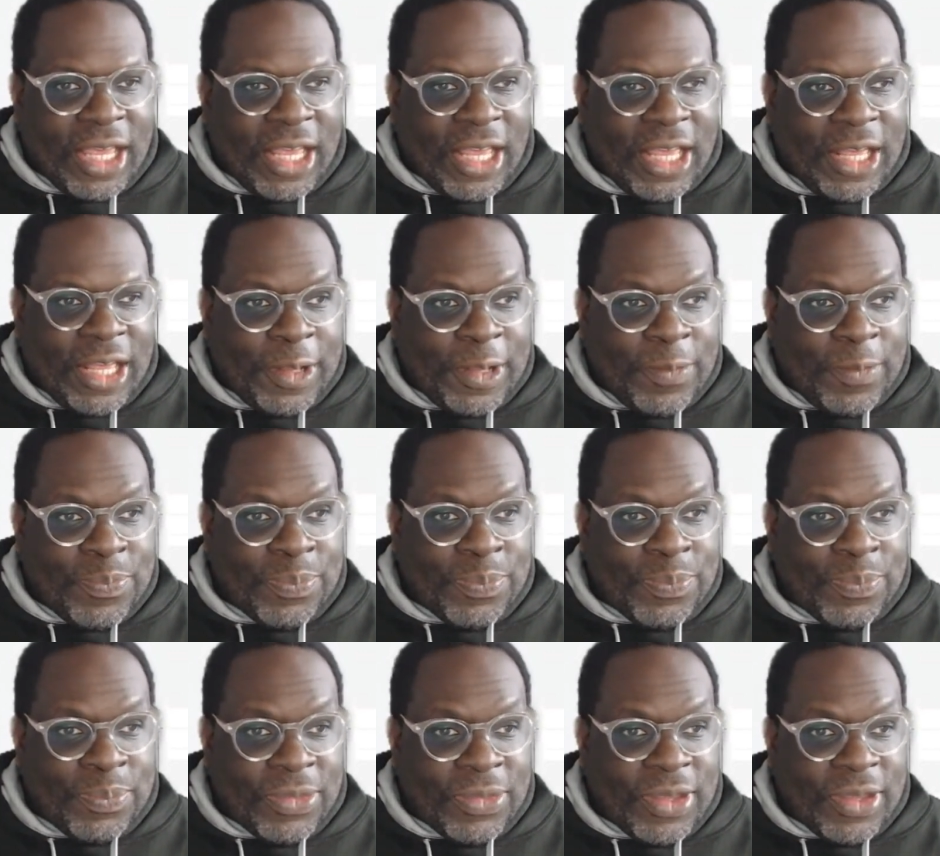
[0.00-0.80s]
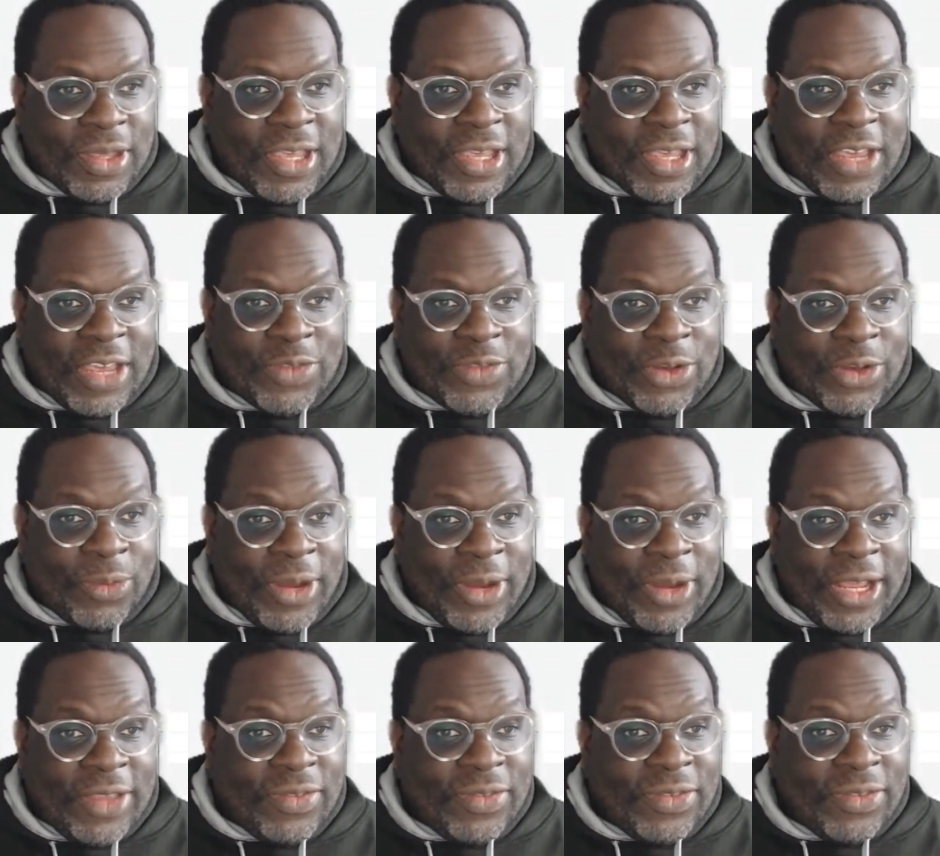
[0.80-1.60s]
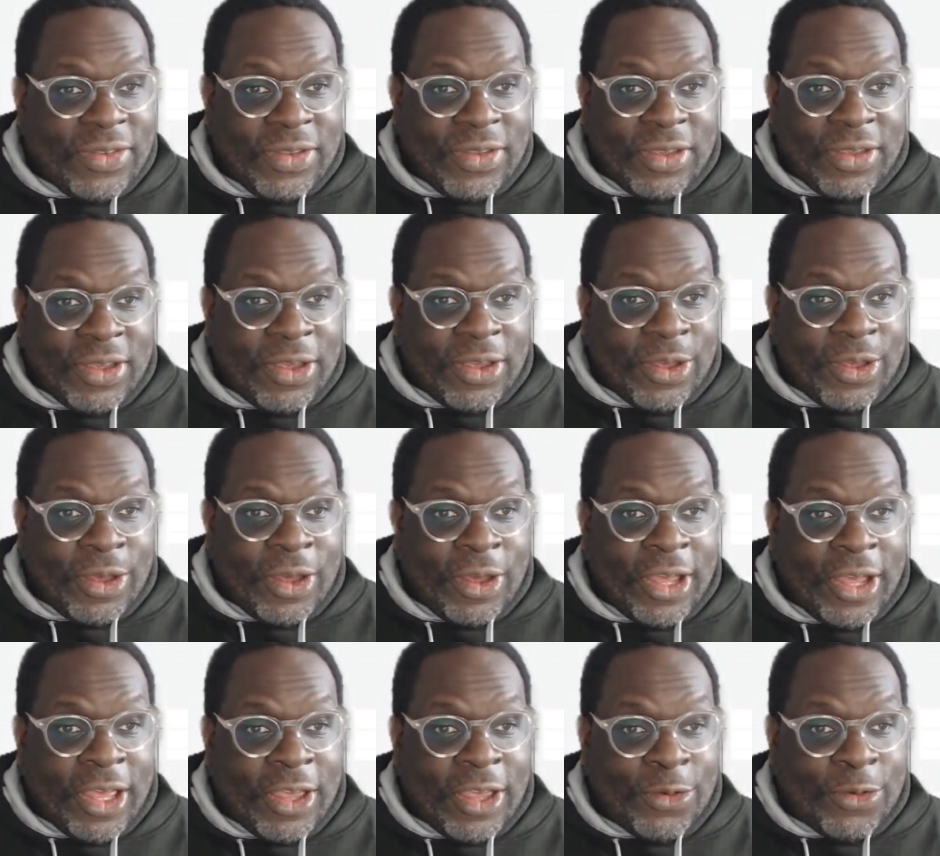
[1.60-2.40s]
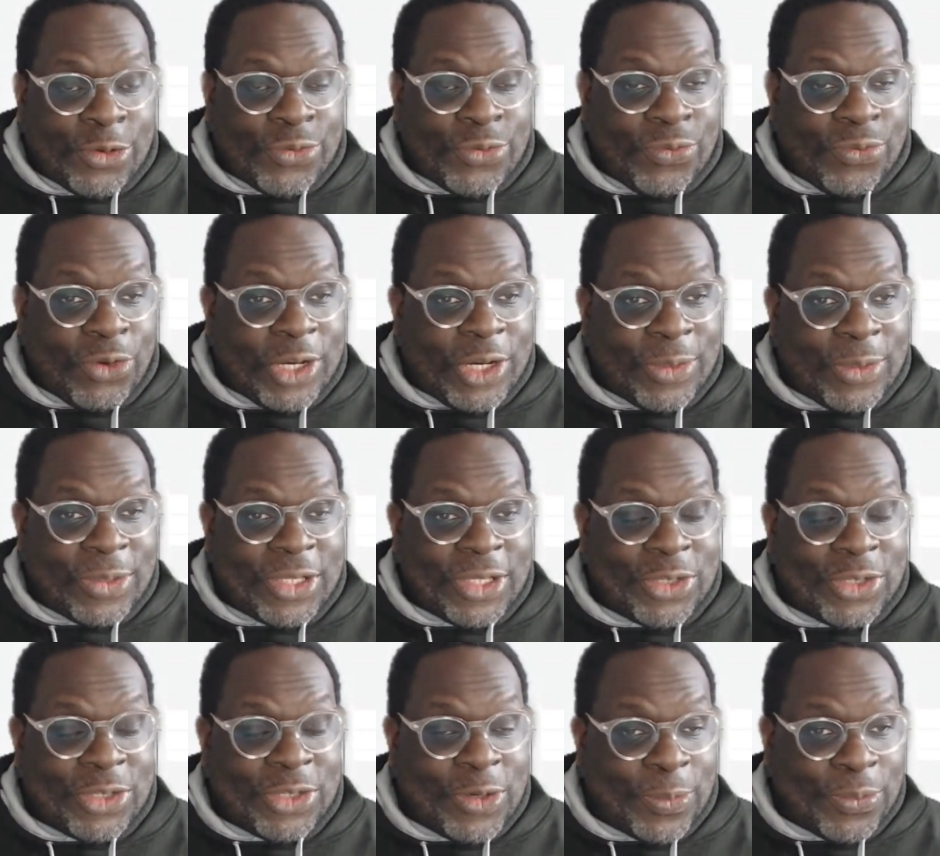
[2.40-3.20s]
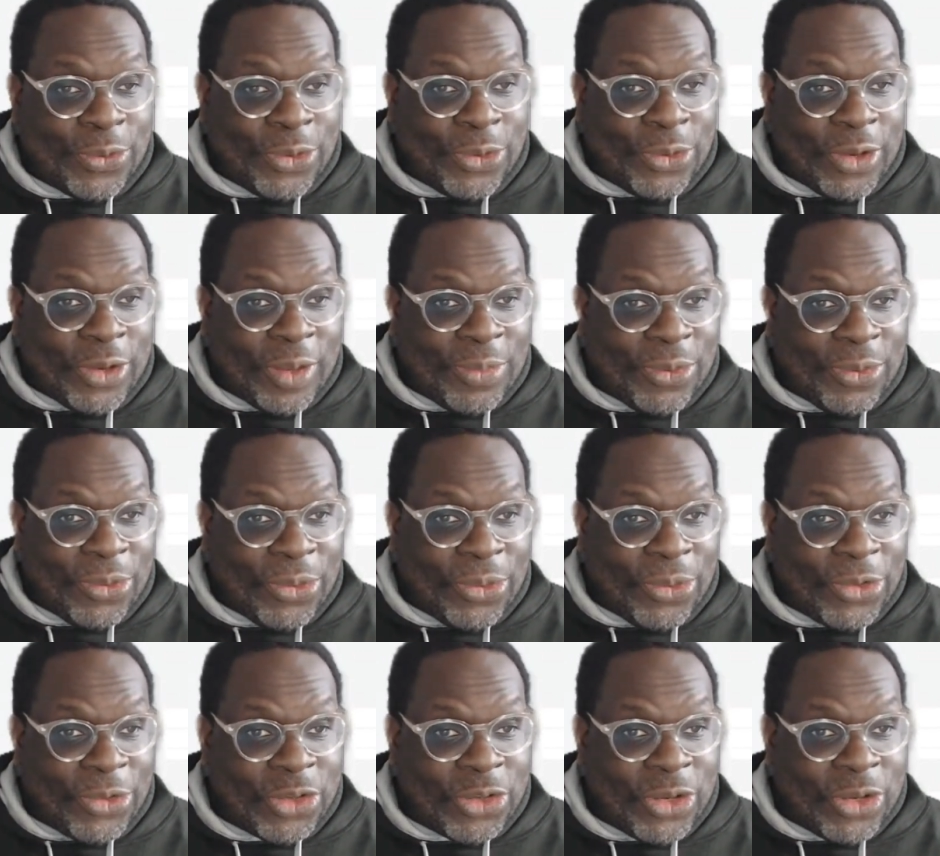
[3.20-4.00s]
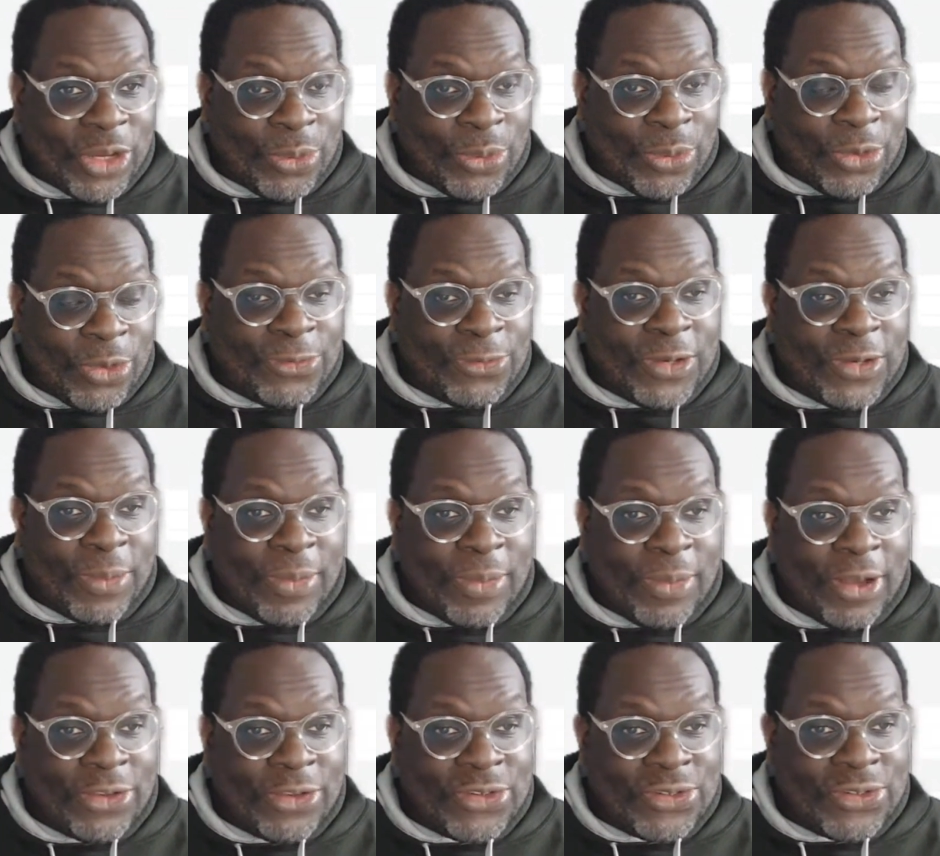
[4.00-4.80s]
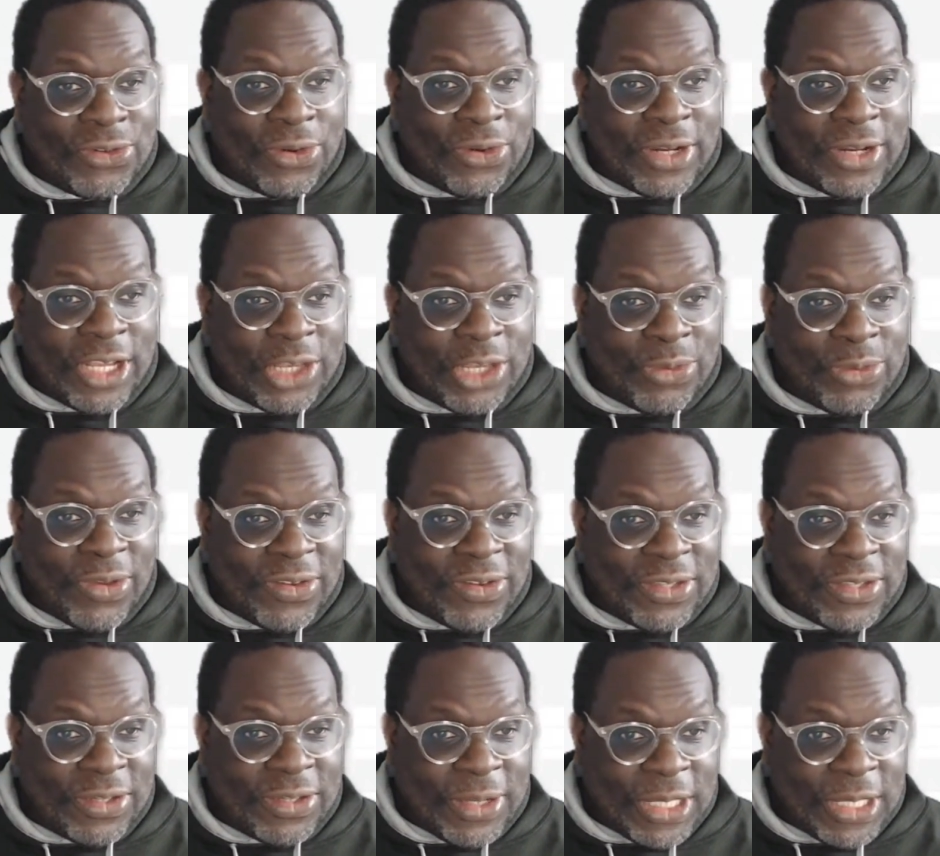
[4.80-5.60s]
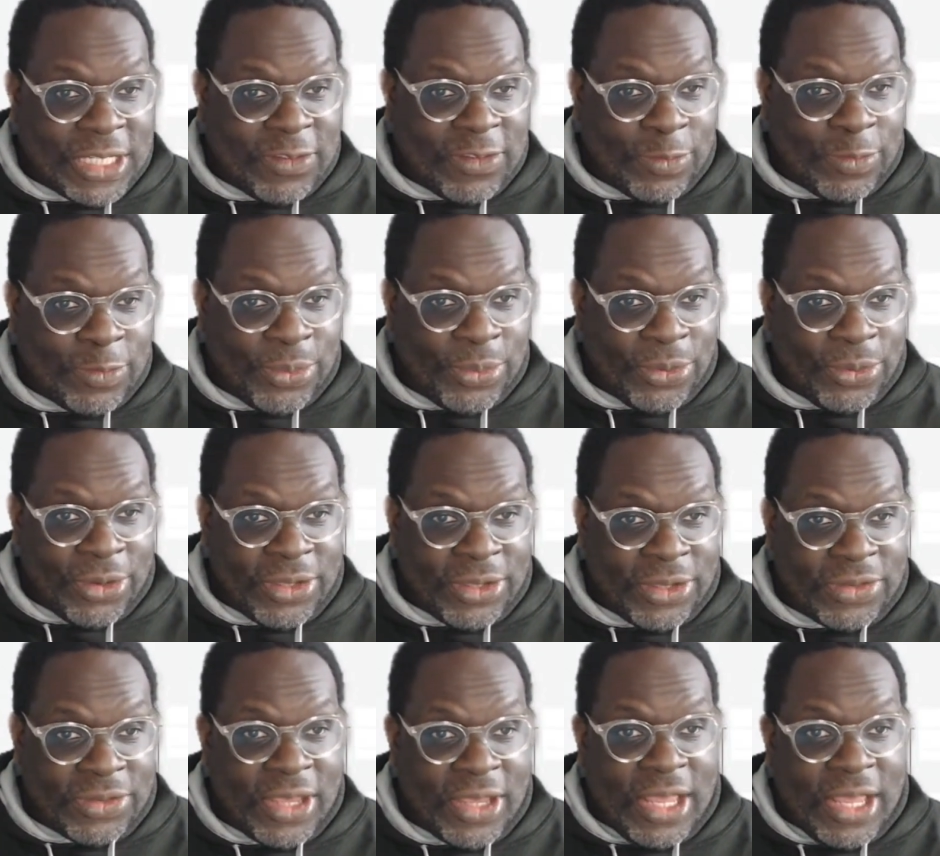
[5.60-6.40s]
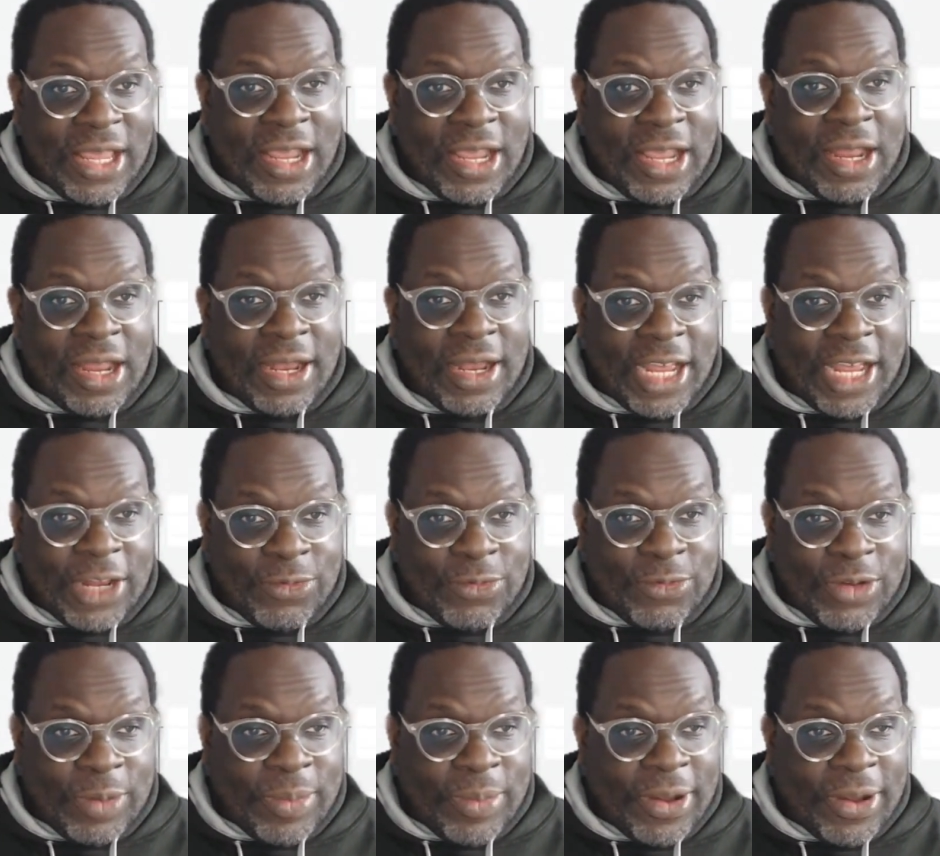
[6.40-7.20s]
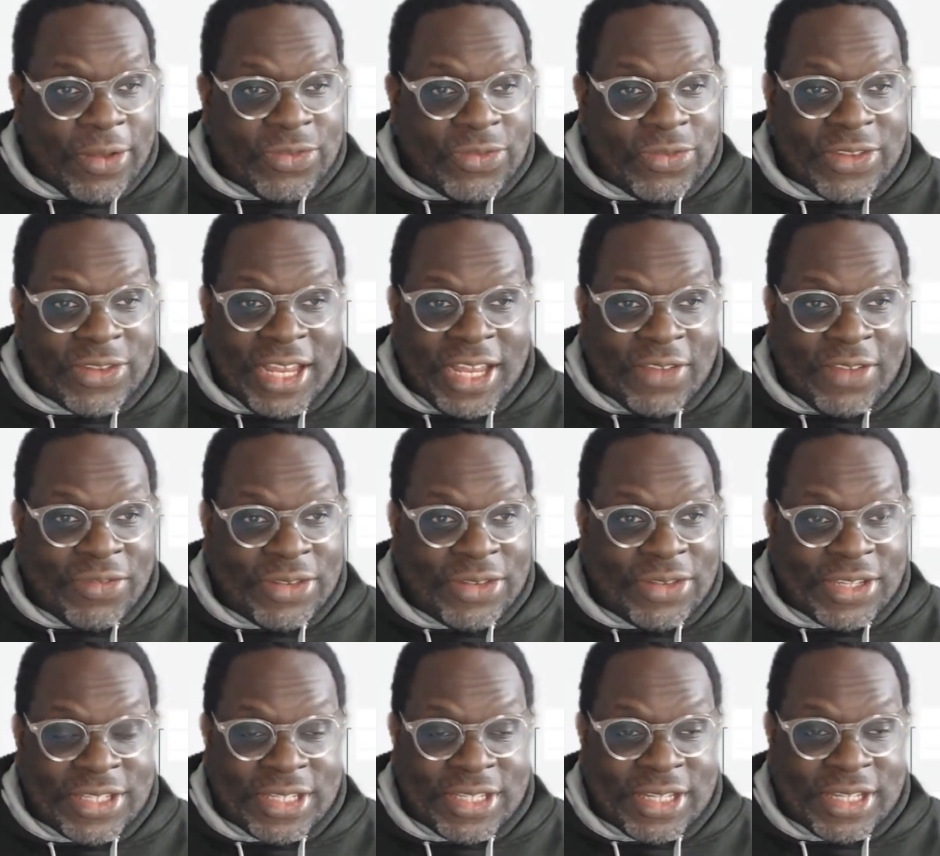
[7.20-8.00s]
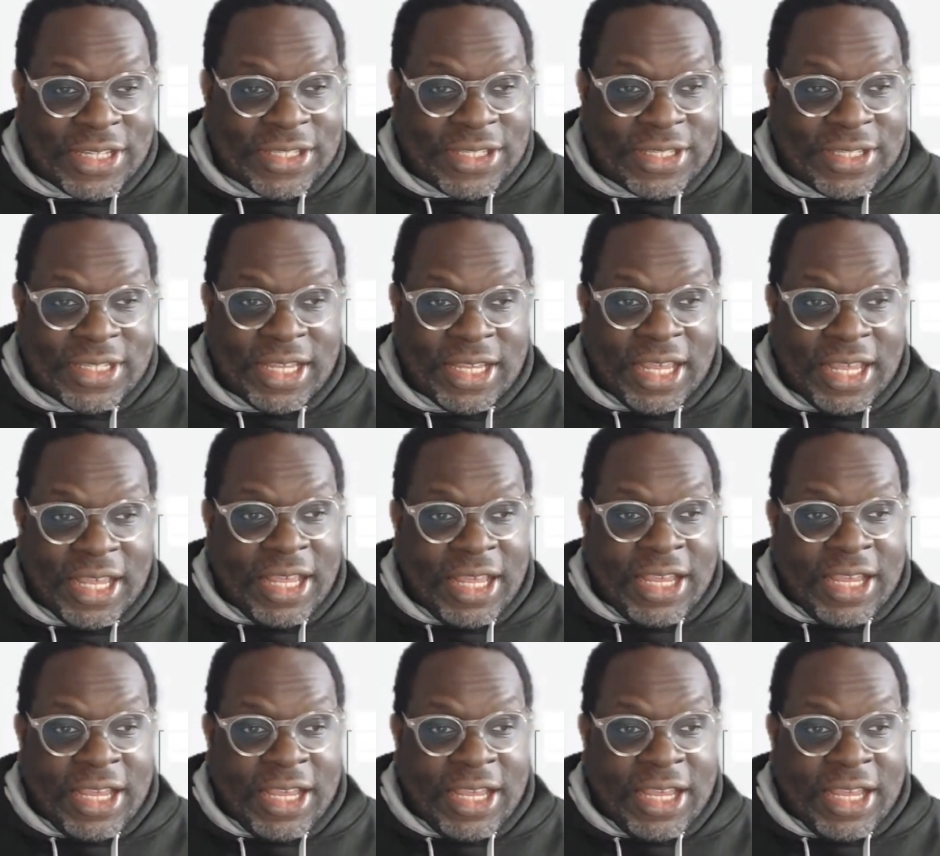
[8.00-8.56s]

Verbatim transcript: Um, Kevin Durant uh, was flirting with a triple double. was only one rebound short. He had 27 points, nine rebounds, 11 assists.